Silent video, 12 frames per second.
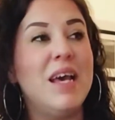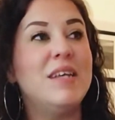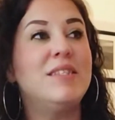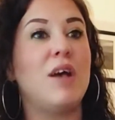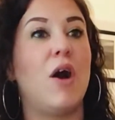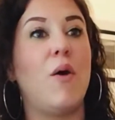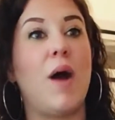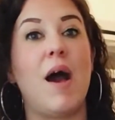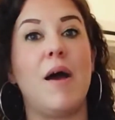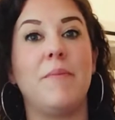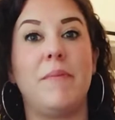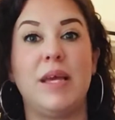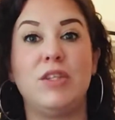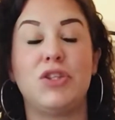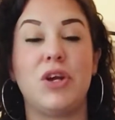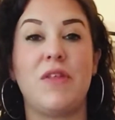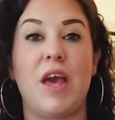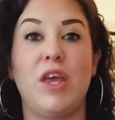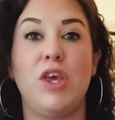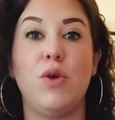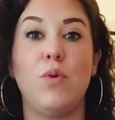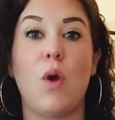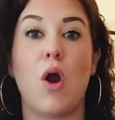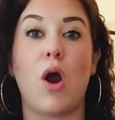So um, make sure that
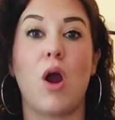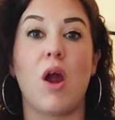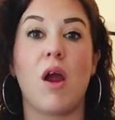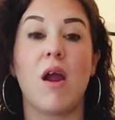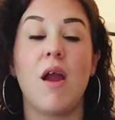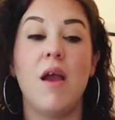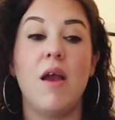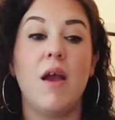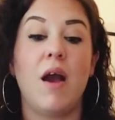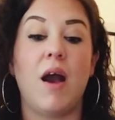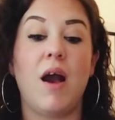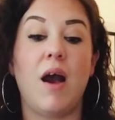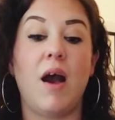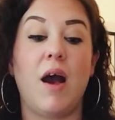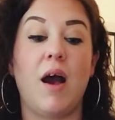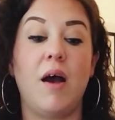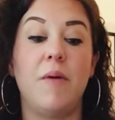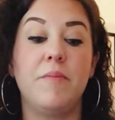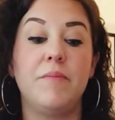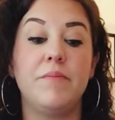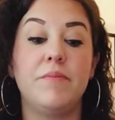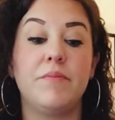you are. Um,